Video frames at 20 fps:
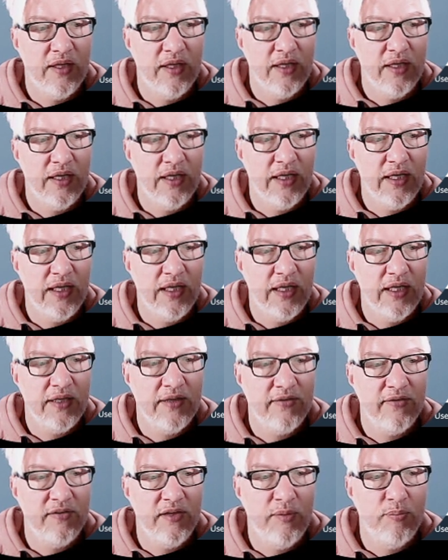and
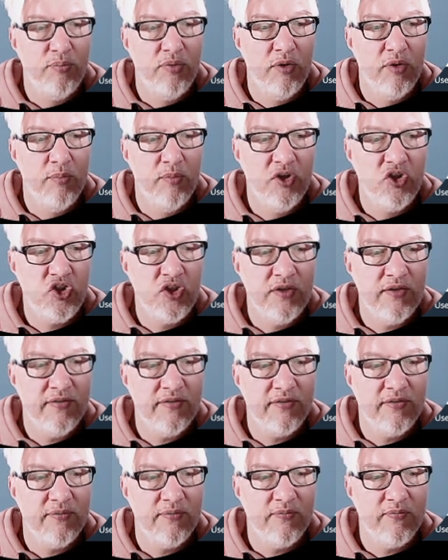the permissions,
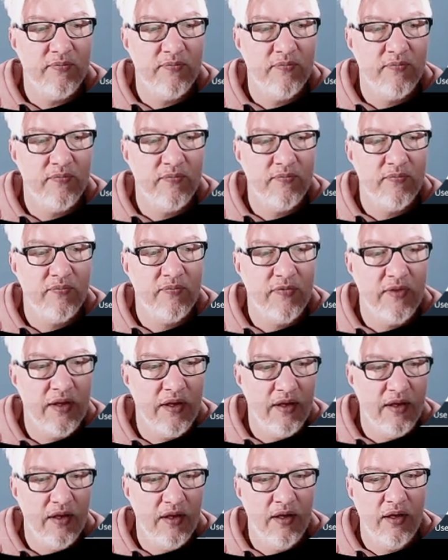
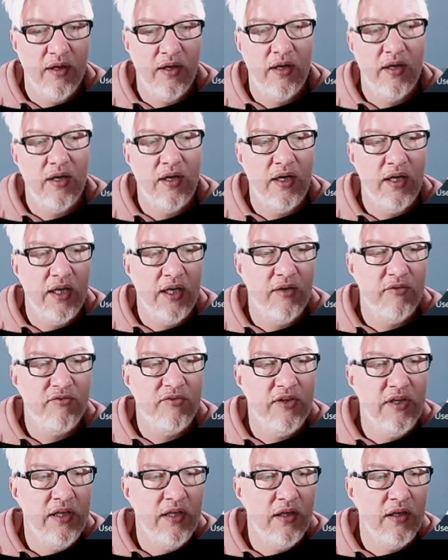I have
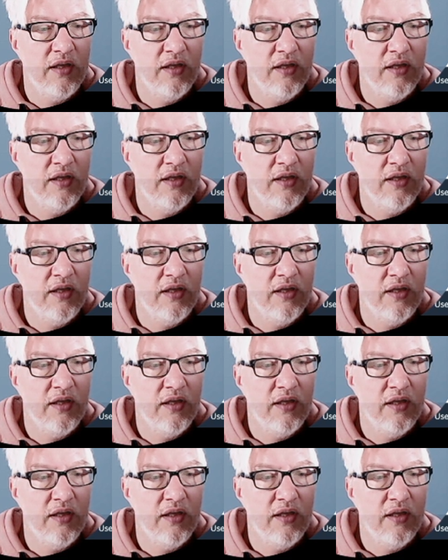here